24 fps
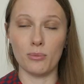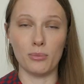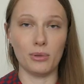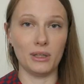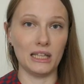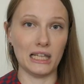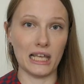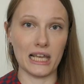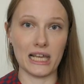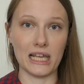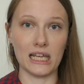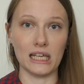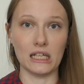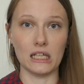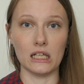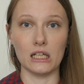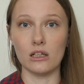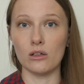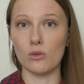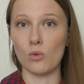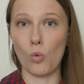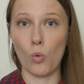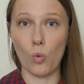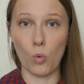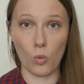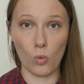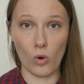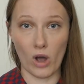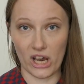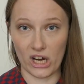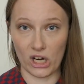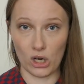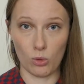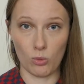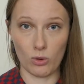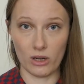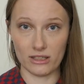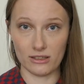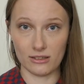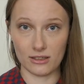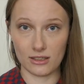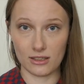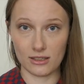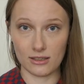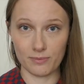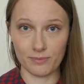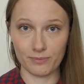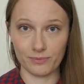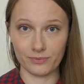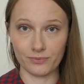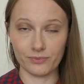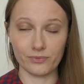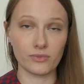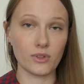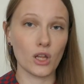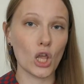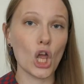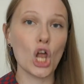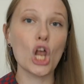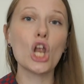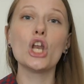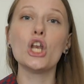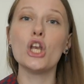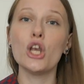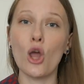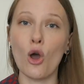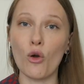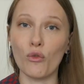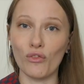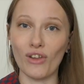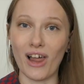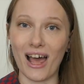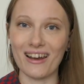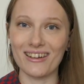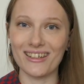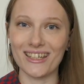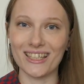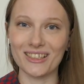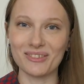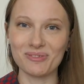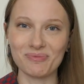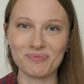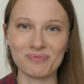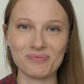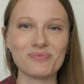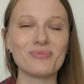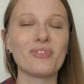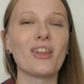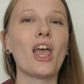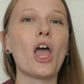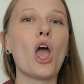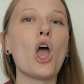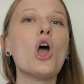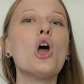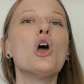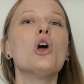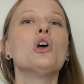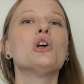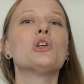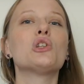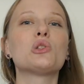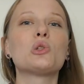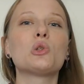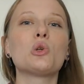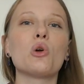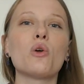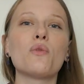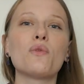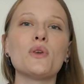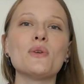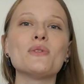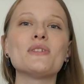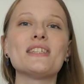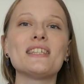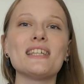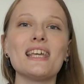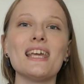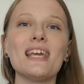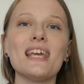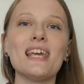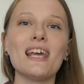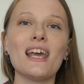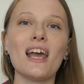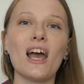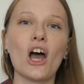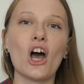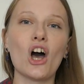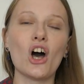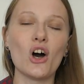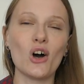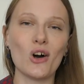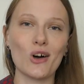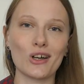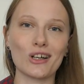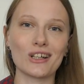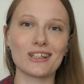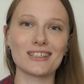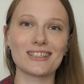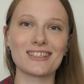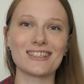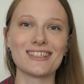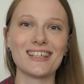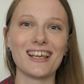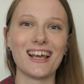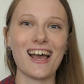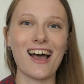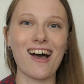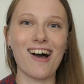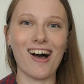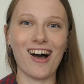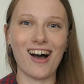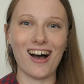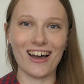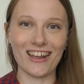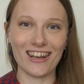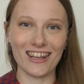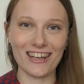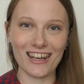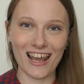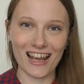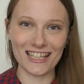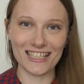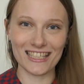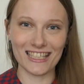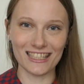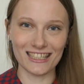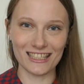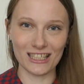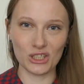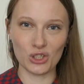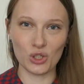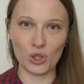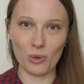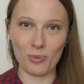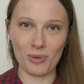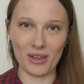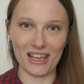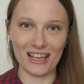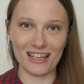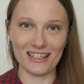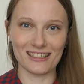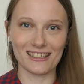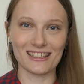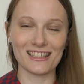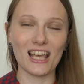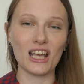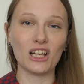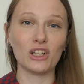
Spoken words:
plain wire ones. No flattening. So if you see hooks on a 19th century piece